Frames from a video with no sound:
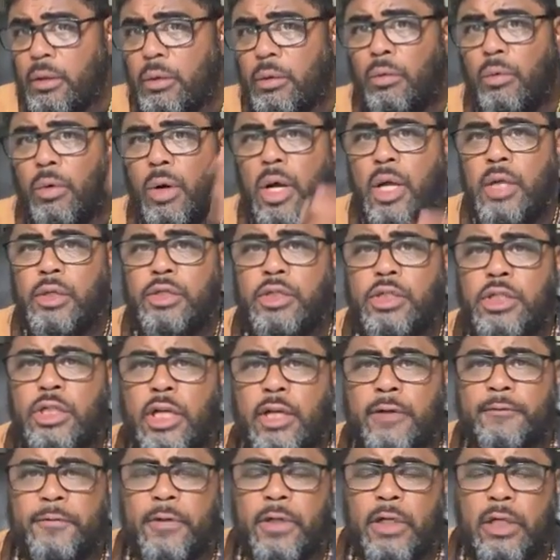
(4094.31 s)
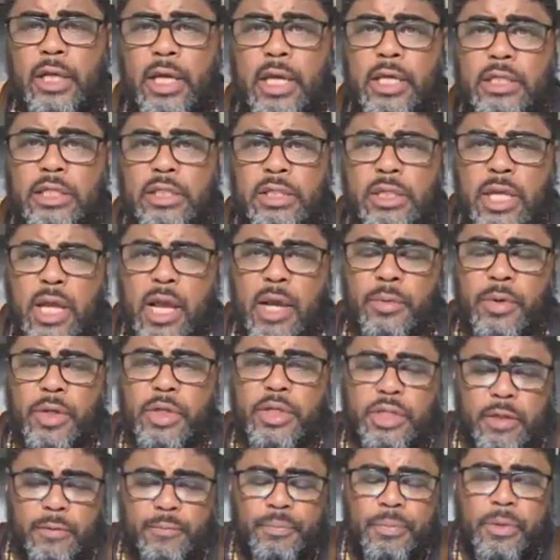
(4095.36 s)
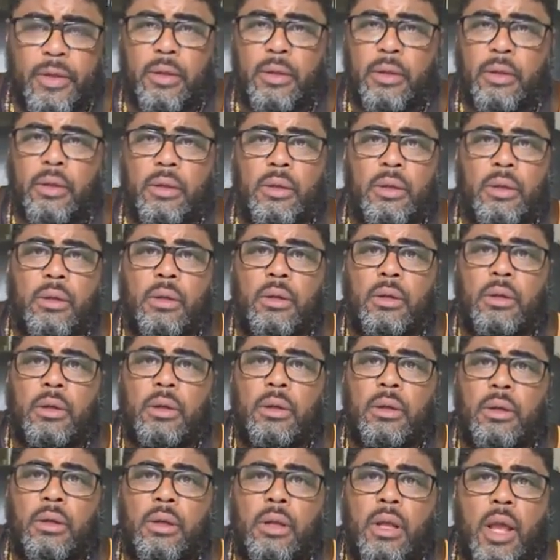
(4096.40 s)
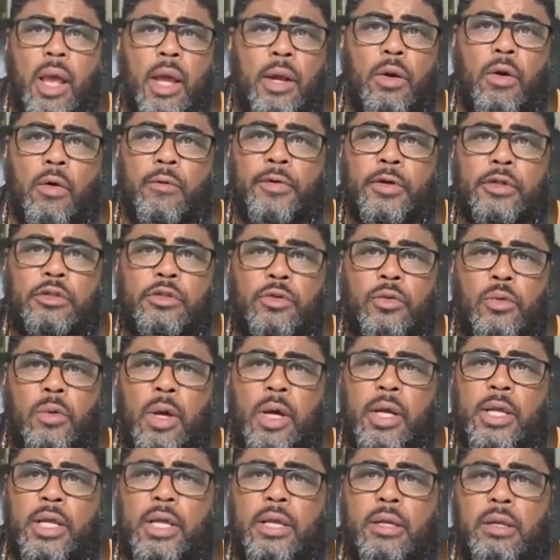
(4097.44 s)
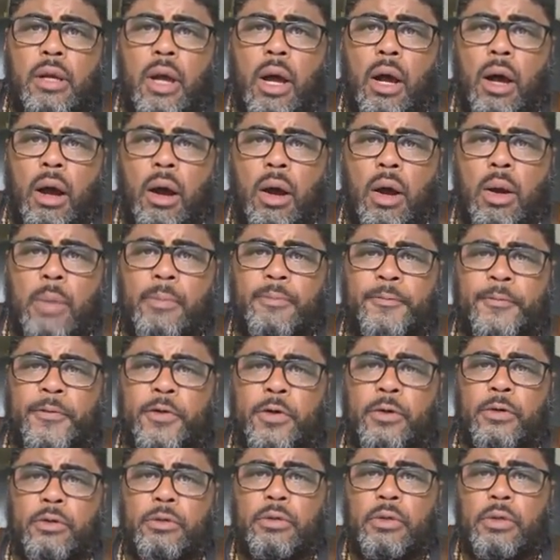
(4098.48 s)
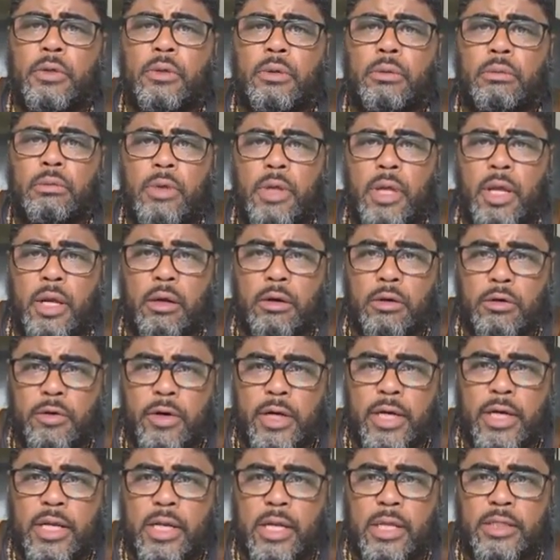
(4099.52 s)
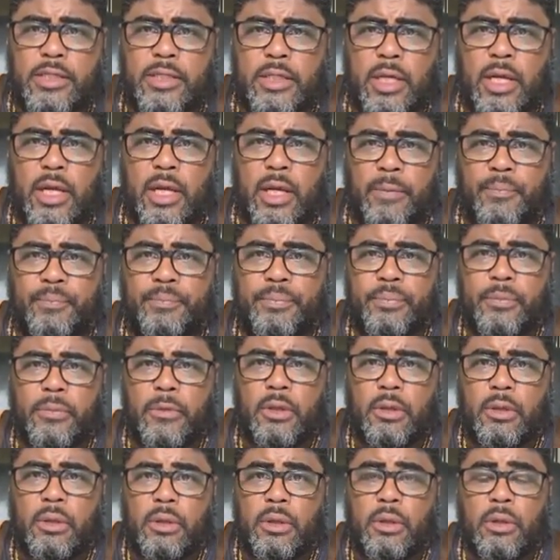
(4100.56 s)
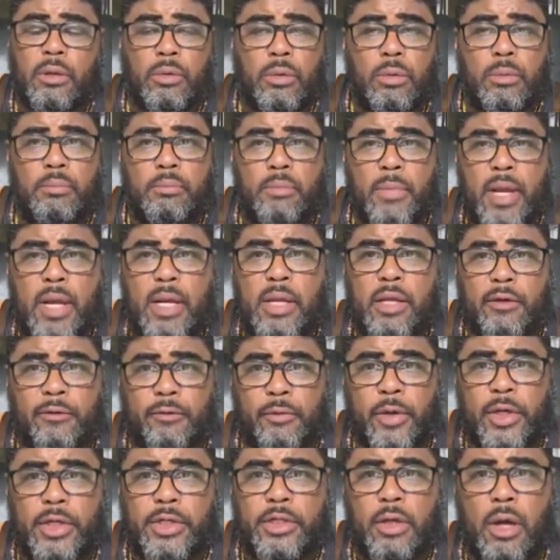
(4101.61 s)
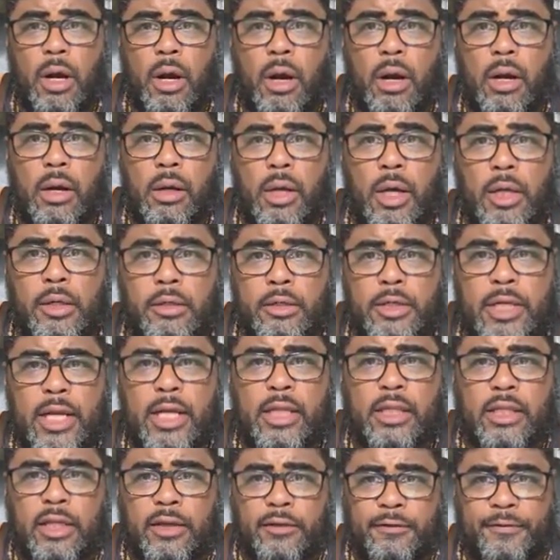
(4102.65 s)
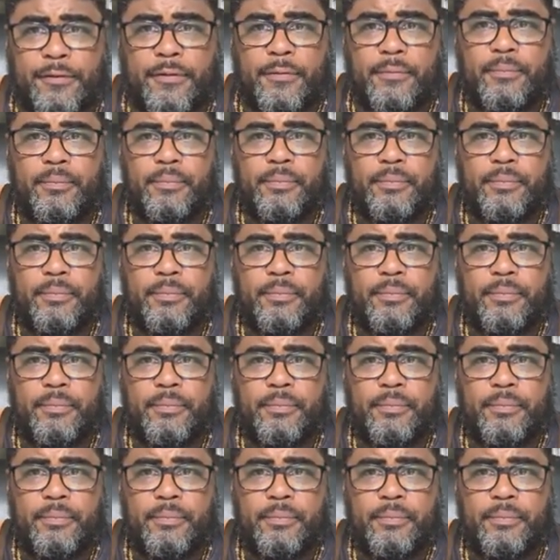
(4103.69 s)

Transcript: One Chick fil A sandwich got over 20 harmful ingredients in it, many of which are addictive.